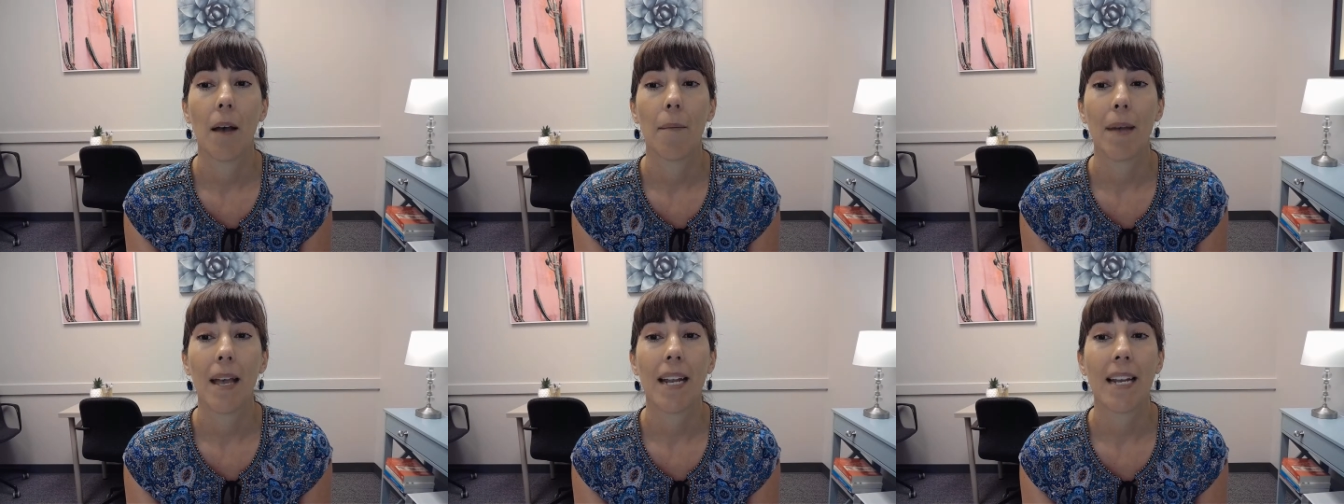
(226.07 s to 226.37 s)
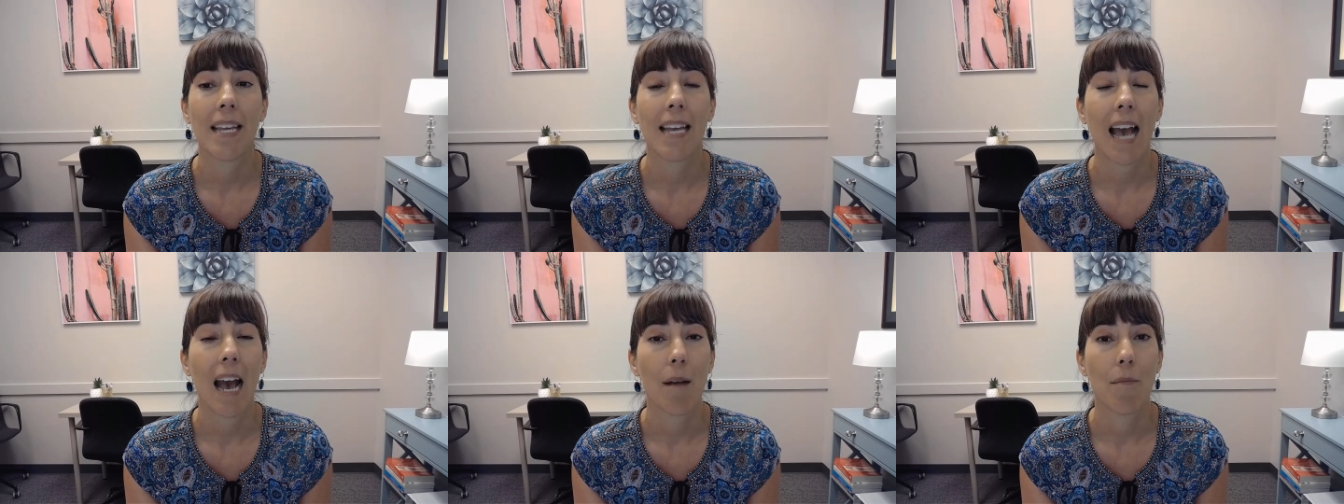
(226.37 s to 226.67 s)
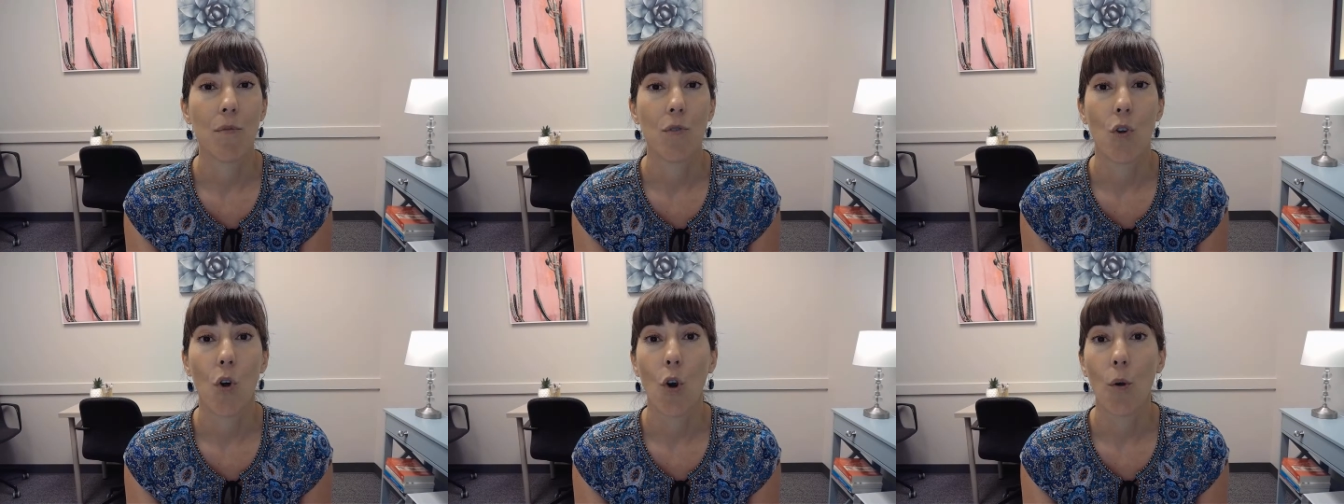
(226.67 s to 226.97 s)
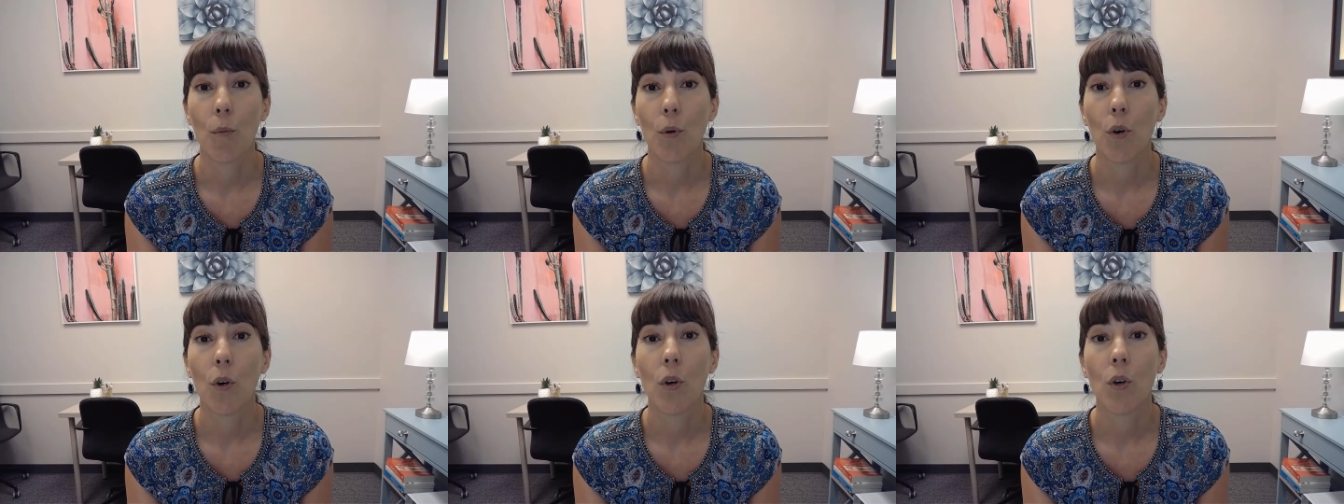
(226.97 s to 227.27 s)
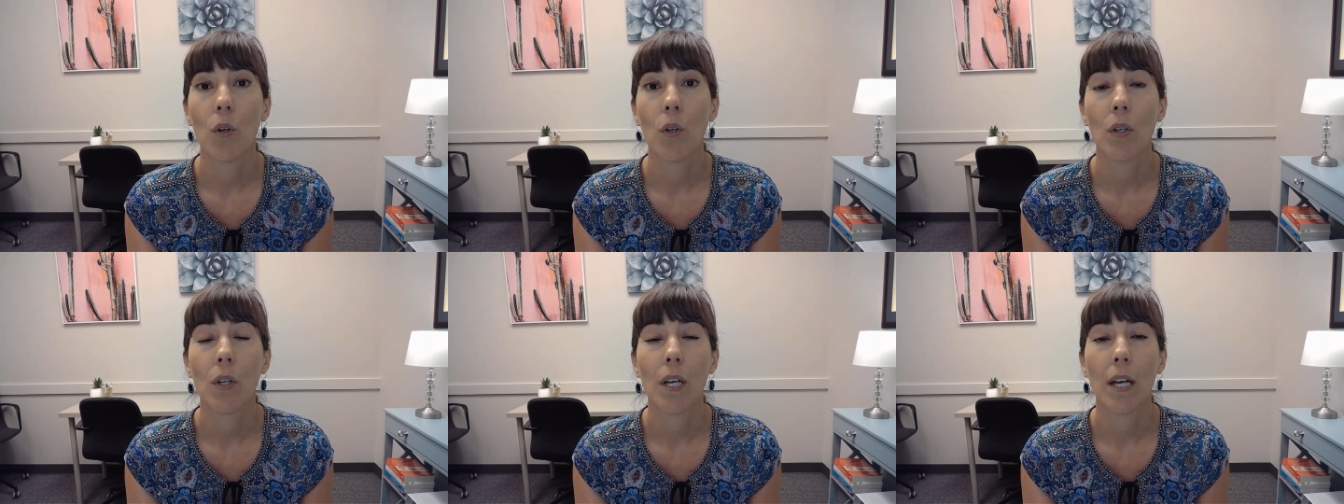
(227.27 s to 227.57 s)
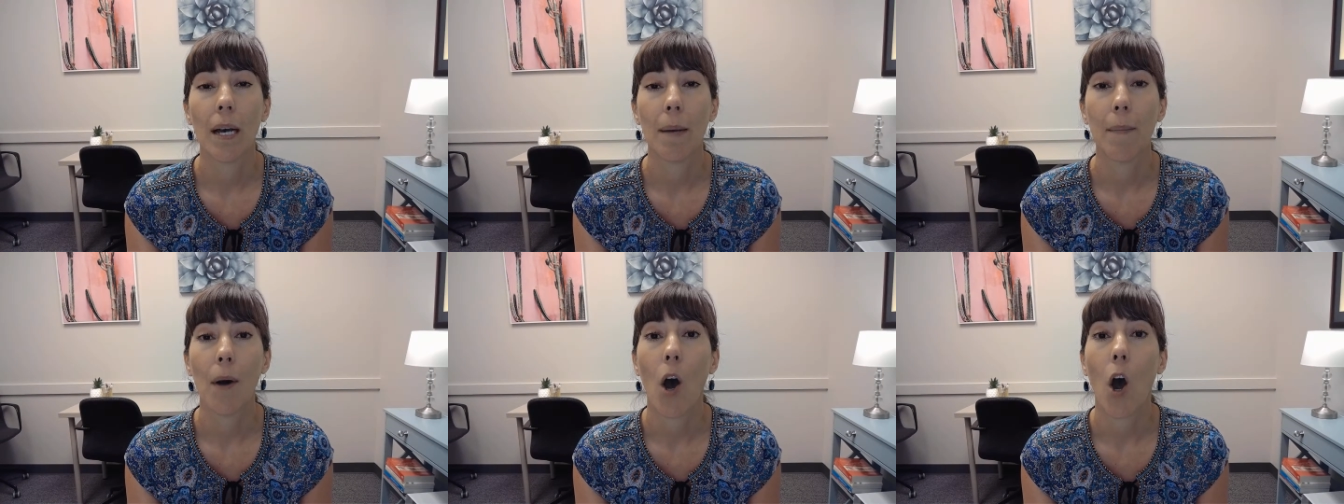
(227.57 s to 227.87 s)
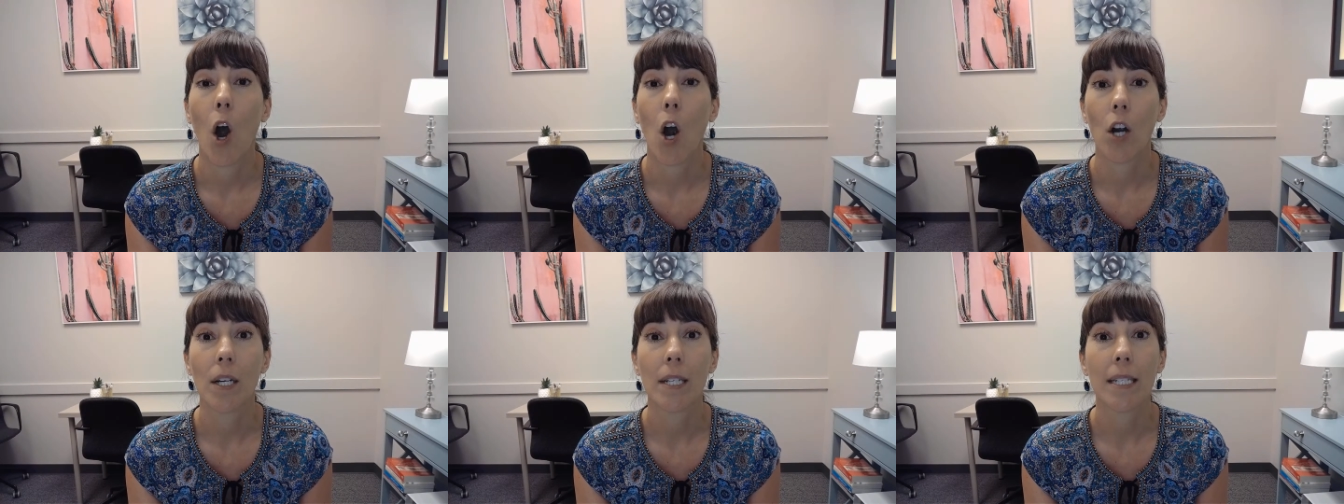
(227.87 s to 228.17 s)
Any abnormal
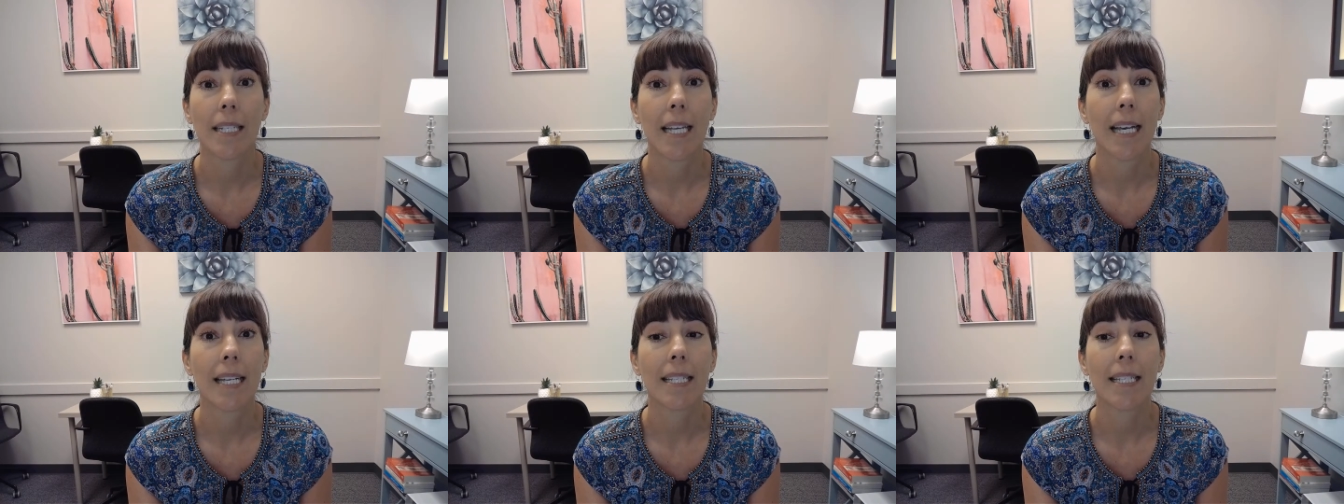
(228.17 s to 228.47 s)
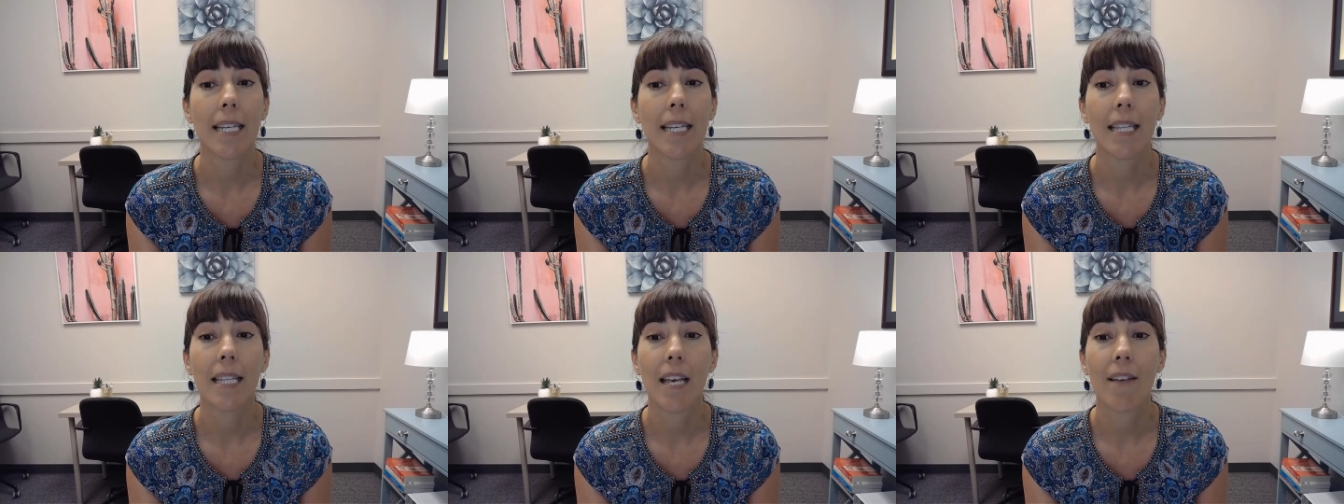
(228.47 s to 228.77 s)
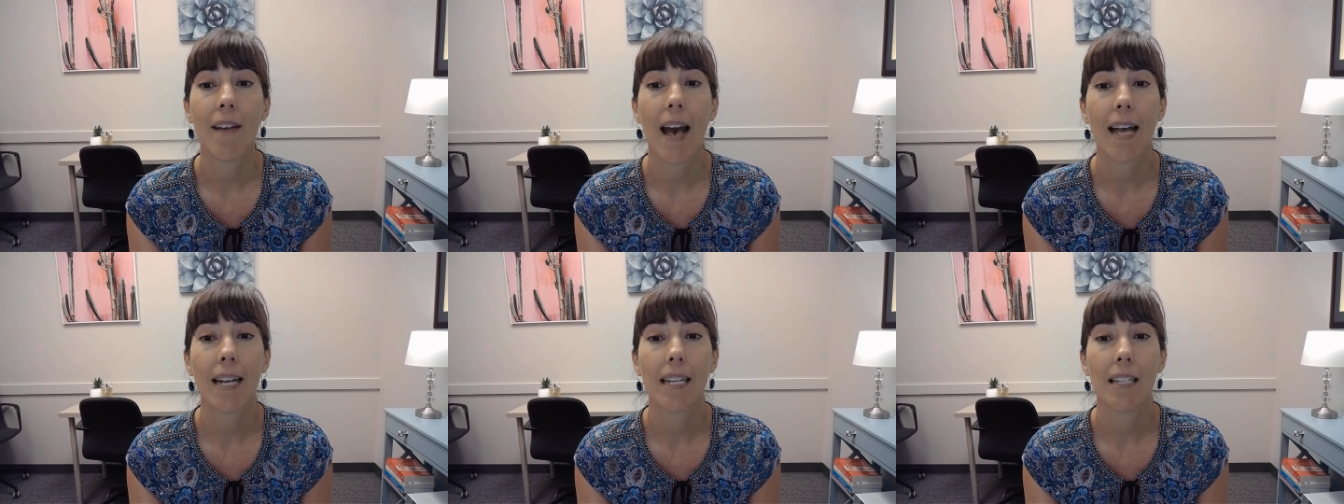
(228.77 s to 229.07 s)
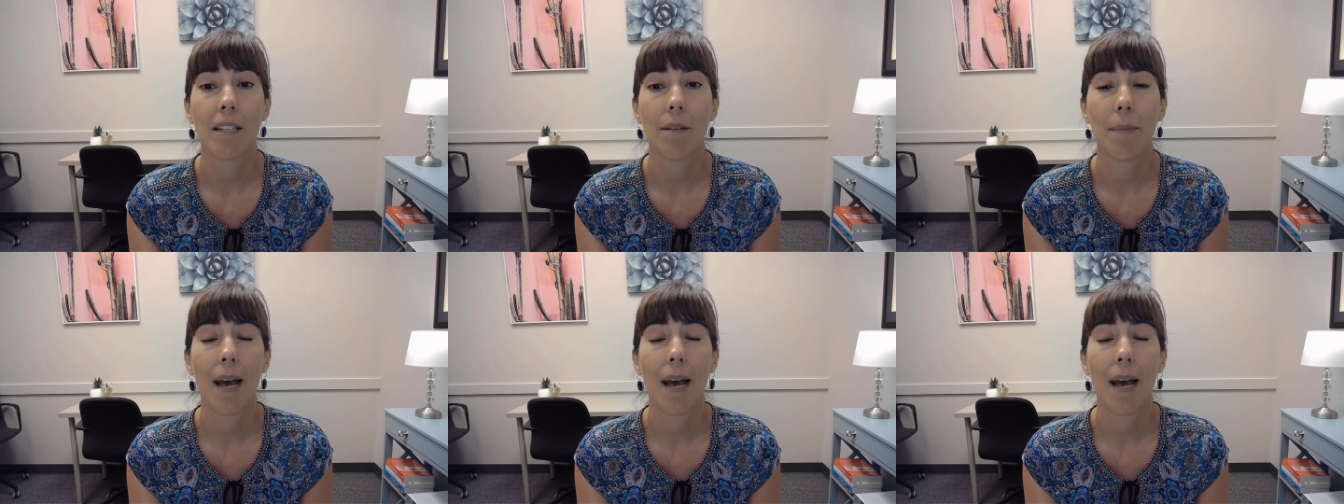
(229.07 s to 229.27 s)
heart testing they've had in the